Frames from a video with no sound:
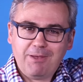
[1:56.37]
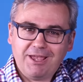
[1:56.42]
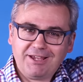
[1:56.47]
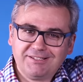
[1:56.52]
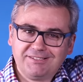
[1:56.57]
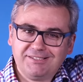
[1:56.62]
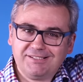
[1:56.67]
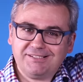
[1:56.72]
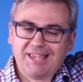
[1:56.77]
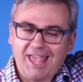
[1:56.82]

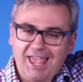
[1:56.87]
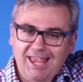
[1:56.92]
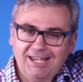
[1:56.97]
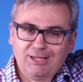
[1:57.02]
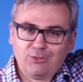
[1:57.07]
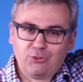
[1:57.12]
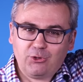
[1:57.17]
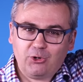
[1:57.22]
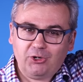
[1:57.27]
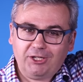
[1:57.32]
Pegasus
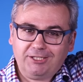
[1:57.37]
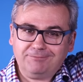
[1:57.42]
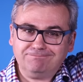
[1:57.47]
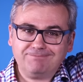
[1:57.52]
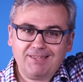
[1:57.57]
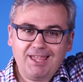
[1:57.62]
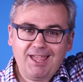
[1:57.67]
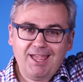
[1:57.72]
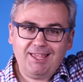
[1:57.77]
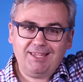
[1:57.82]
8030.
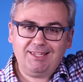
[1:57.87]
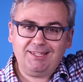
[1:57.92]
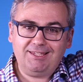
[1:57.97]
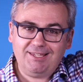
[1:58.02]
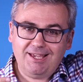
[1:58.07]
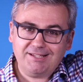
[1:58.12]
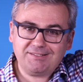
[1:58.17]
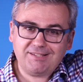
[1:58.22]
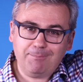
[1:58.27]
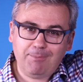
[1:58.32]

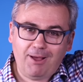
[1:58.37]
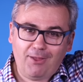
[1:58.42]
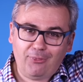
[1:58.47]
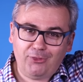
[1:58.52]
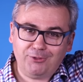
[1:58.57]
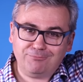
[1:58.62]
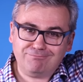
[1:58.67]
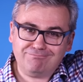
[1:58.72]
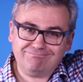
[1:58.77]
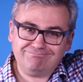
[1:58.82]
Yes, I bought
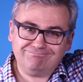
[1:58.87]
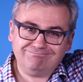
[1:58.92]
them.